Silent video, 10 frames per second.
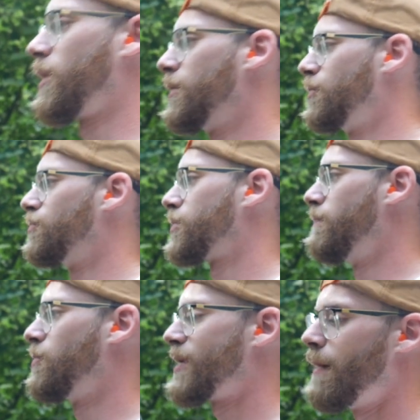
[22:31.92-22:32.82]
do some
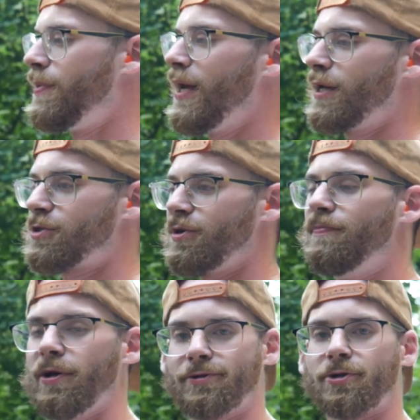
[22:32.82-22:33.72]
Mozambiques, some
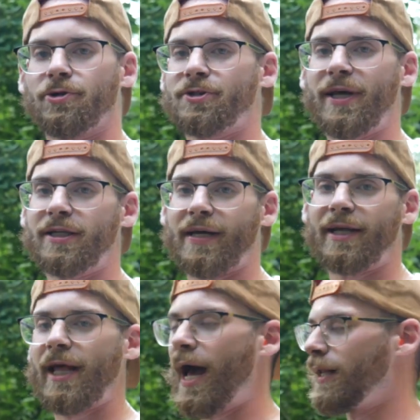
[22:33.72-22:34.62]
bill drills, things like
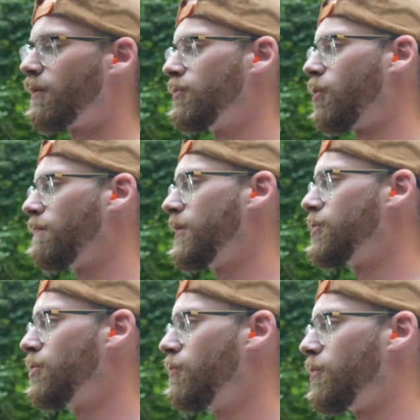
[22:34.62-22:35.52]
that, like we normally
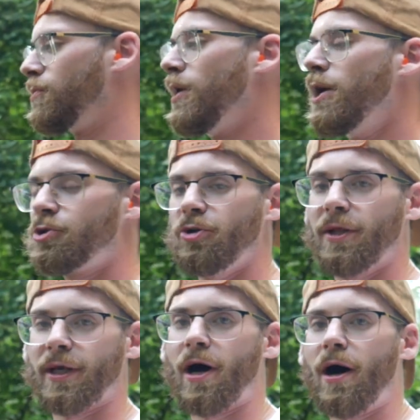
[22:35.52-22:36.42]
do. We'll shoot at
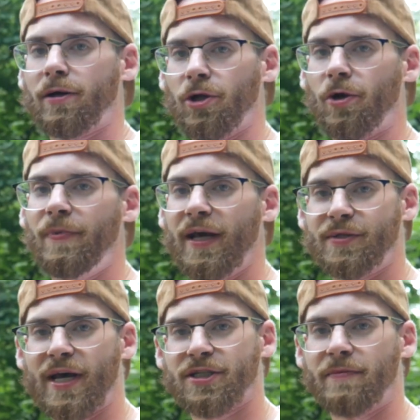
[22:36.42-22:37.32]
the gong a little bit,
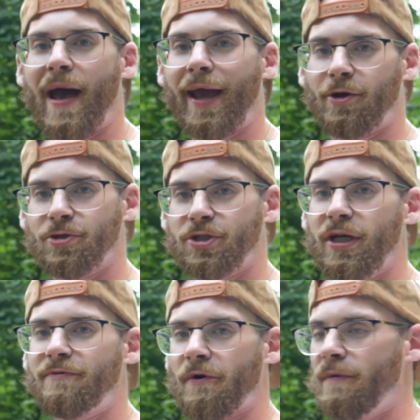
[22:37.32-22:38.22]
test some
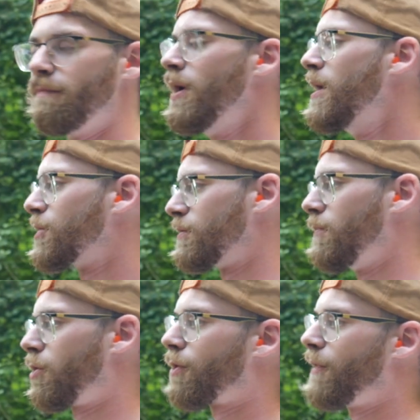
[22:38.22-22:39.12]
accuracy from some
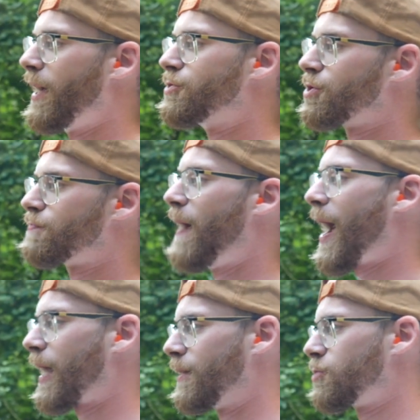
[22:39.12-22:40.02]
longer ranges
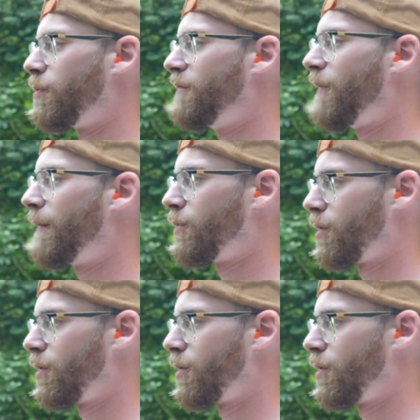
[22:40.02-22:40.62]
back at the 25-yard